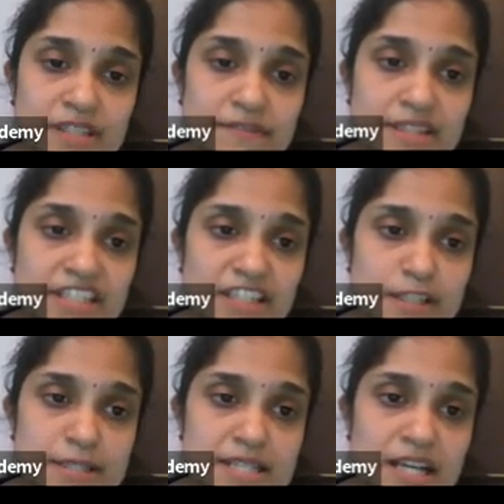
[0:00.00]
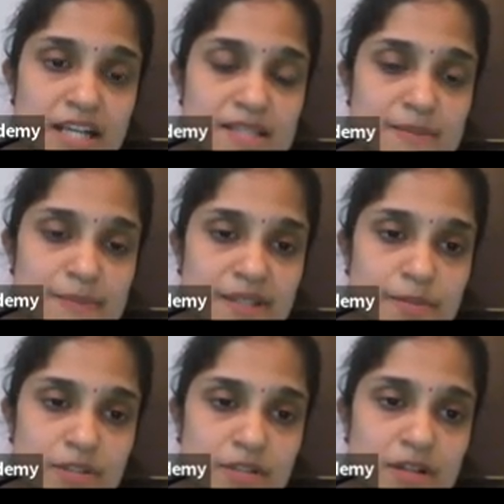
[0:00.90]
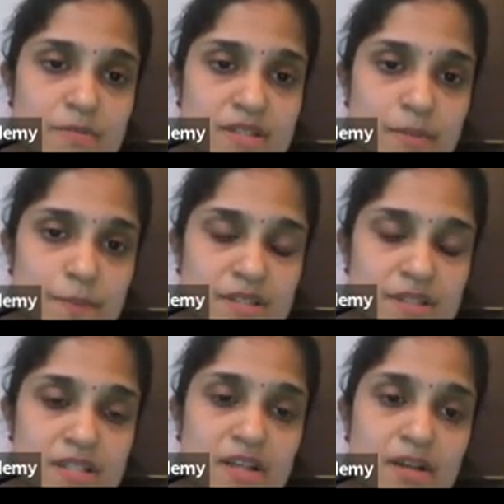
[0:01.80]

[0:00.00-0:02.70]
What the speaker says: very interesting aspect which comes up is,